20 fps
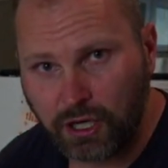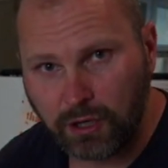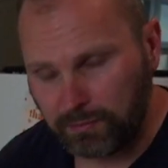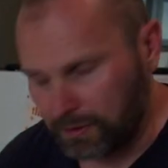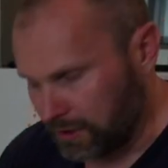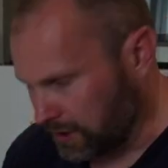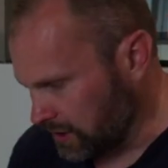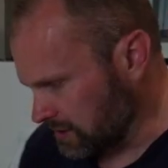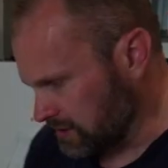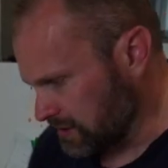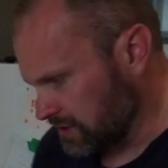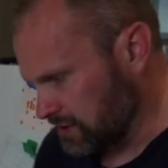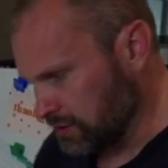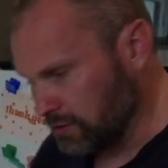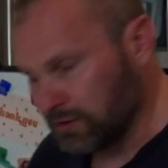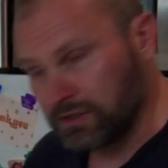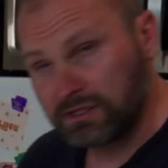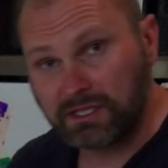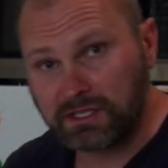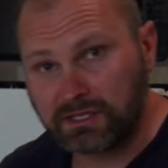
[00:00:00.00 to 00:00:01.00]
open because as
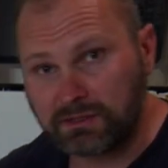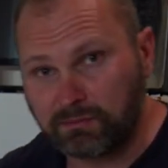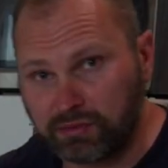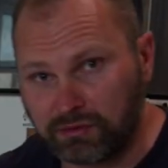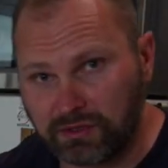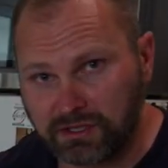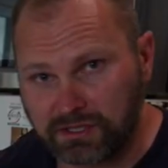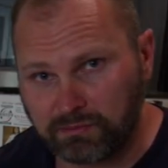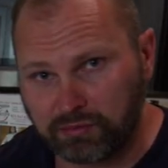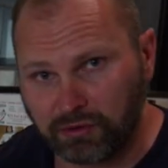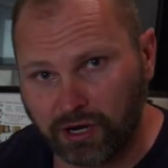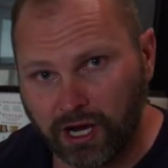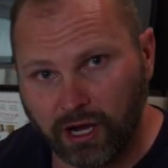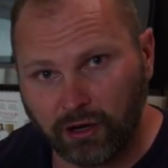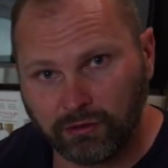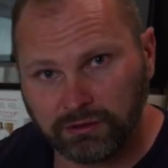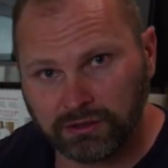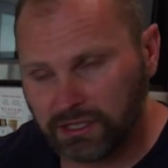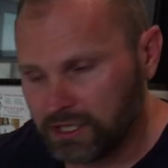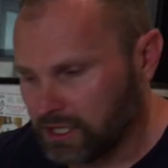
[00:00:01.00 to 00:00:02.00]
soon as this is
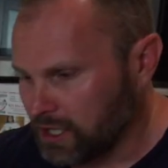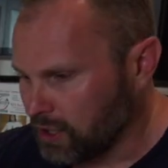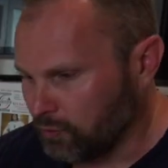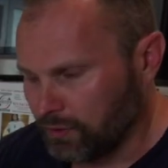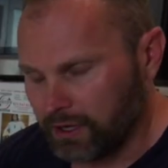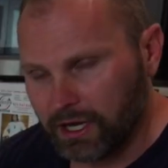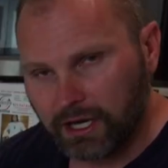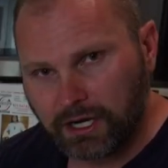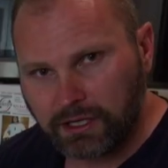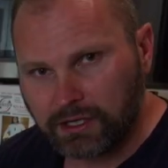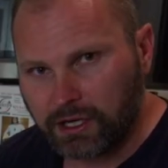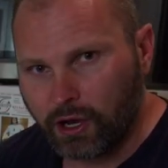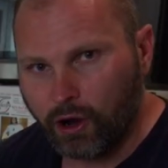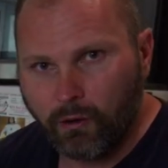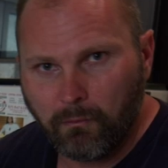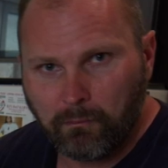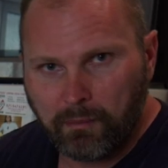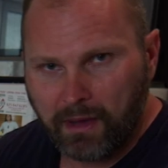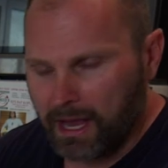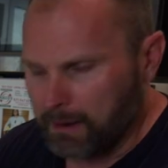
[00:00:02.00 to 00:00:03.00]
browned, we got to
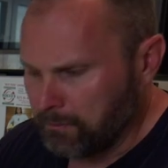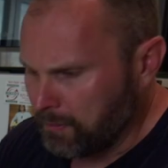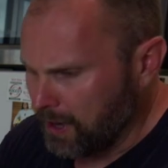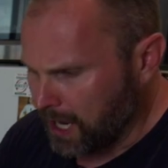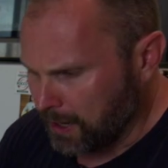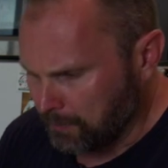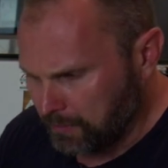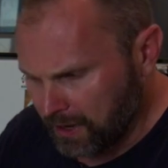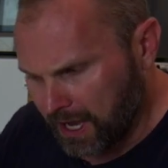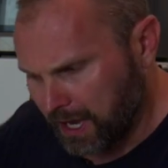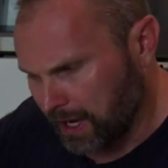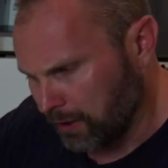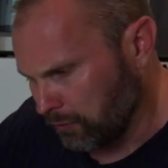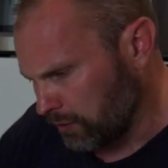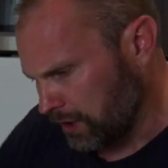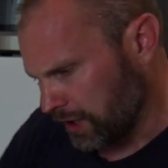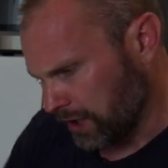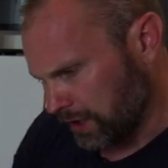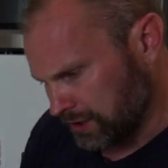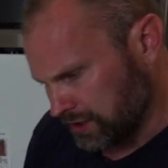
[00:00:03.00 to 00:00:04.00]
go bang, bang, bang.
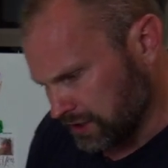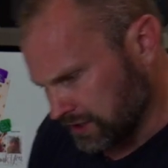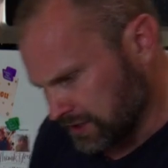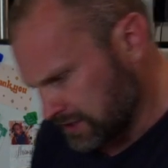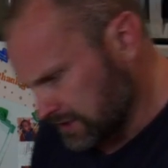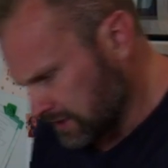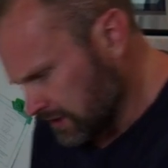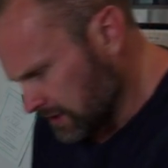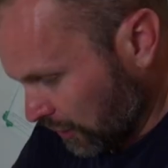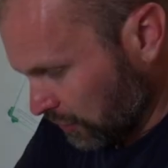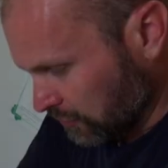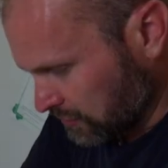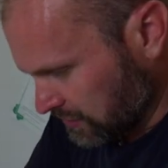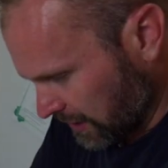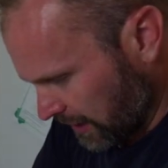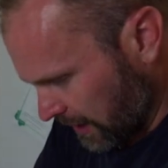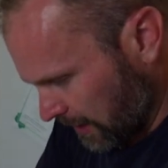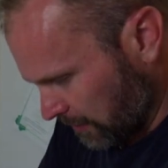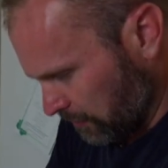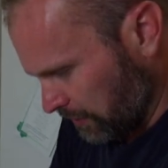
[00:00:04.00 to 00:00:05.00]
We got to just go
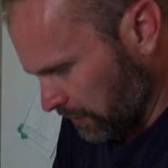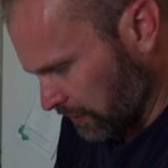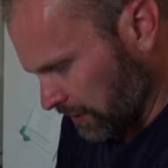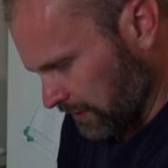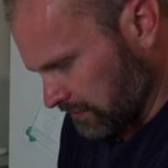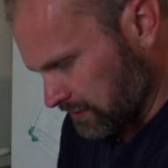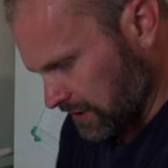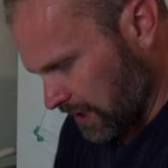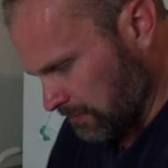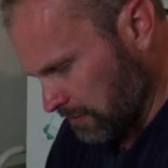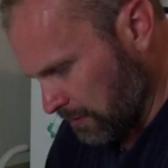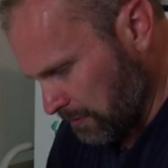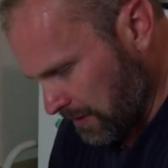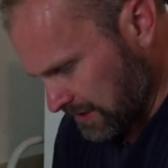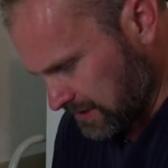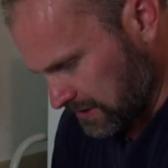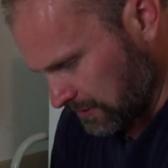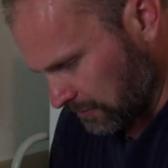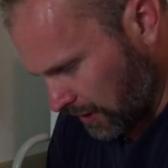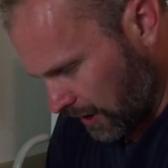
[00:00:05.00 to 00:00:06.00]
time. We don't have time to
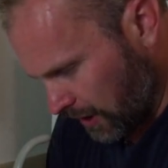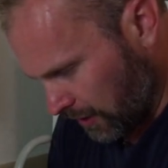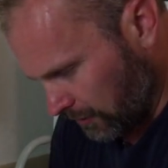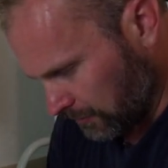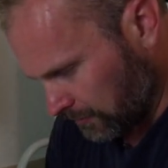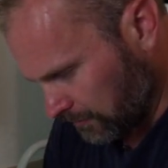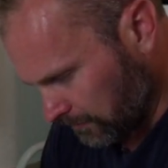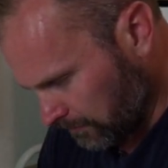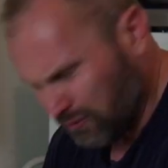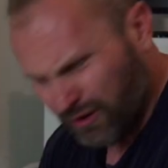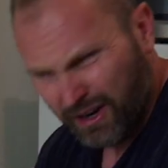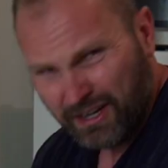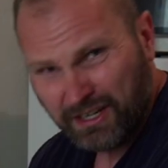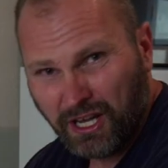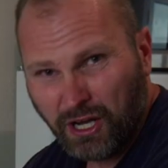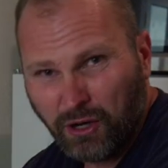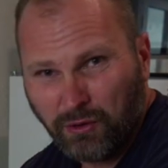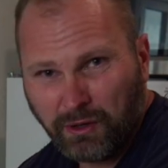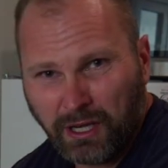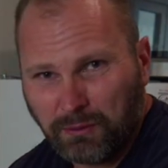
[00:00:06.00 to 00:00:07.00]
mess around. Right
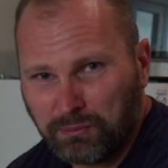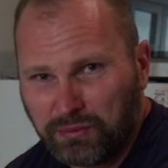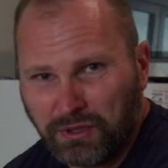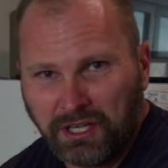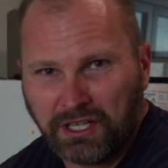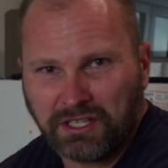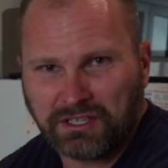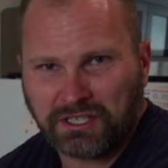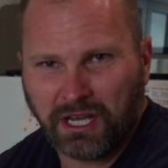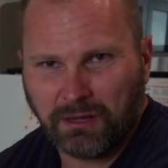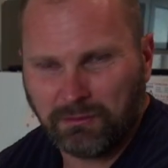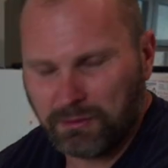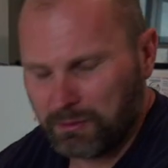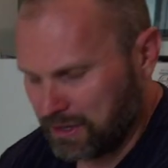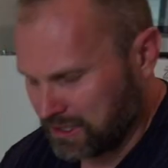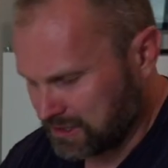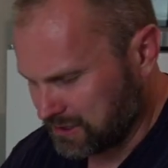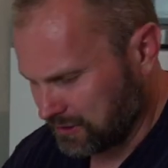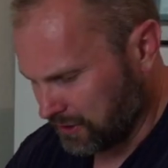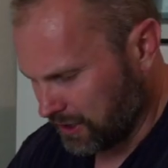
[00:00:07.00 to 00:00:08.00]
now, we got plenty of time to
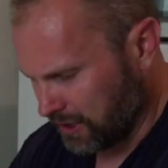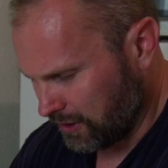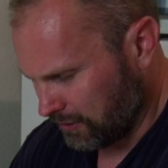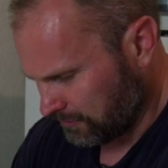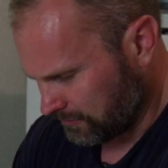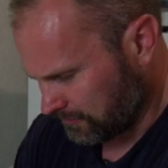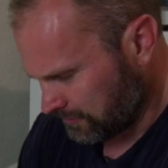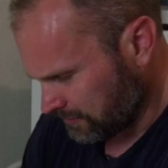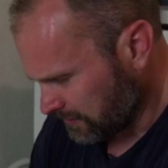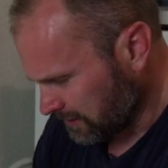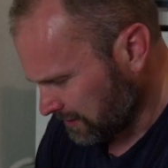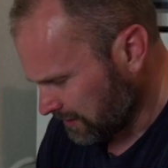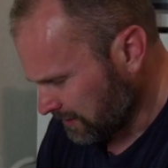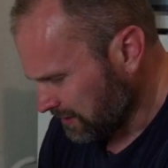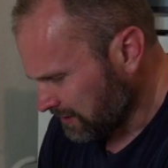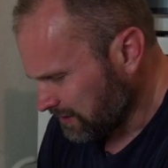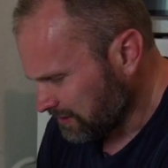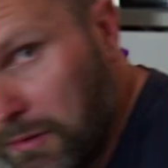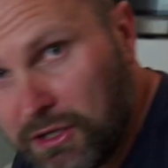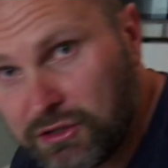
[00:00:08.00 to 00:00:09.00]
mess
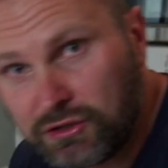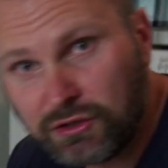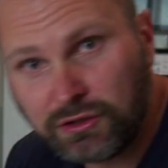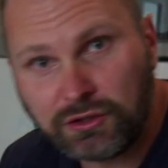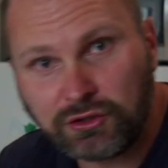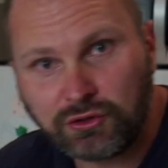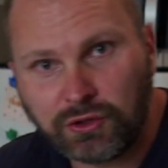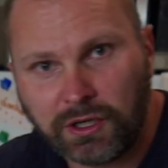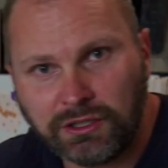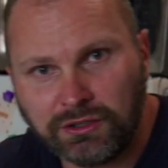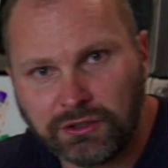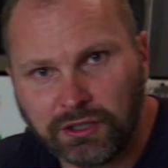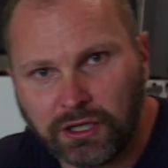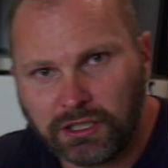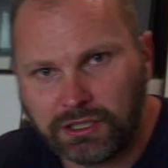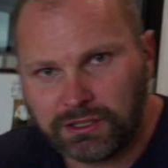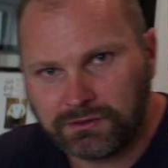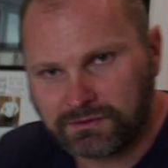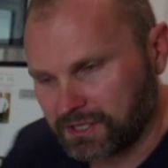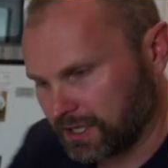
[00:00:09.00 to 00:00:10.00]
around. Make sure to drain your
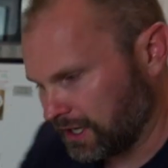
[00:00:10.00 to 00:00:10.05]
olives,